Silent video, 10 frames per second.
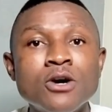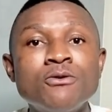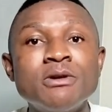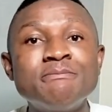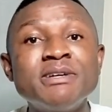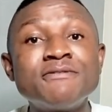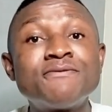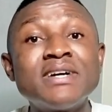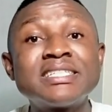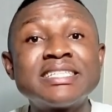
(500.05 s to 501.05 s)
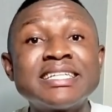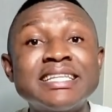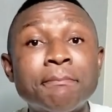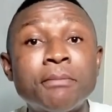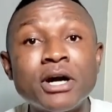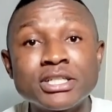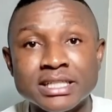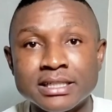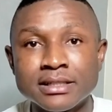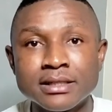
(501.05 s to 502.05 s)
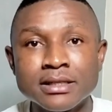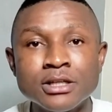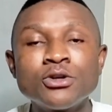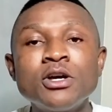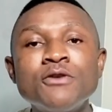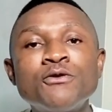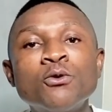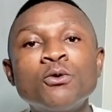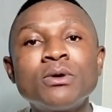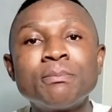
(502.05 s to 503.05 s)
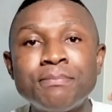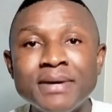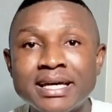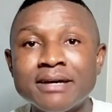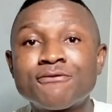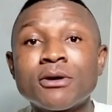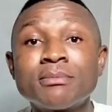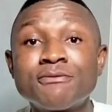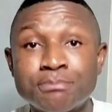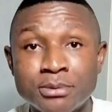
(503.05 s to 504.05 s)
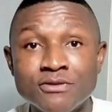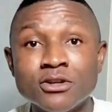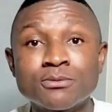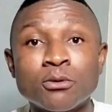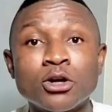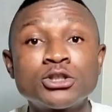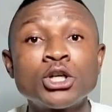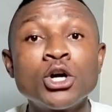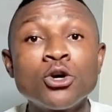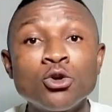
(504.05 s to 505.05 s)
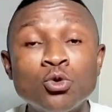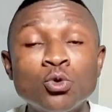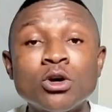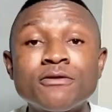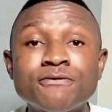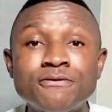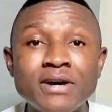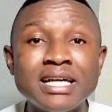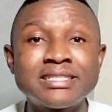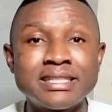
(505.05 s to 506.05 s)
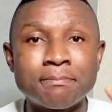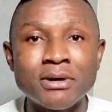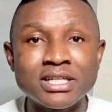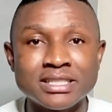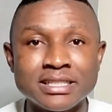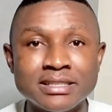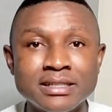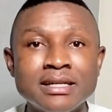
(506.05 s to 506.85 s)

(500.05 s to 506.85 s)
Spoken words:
We've been facing the person. So if you pick from the previous point, do not face the person,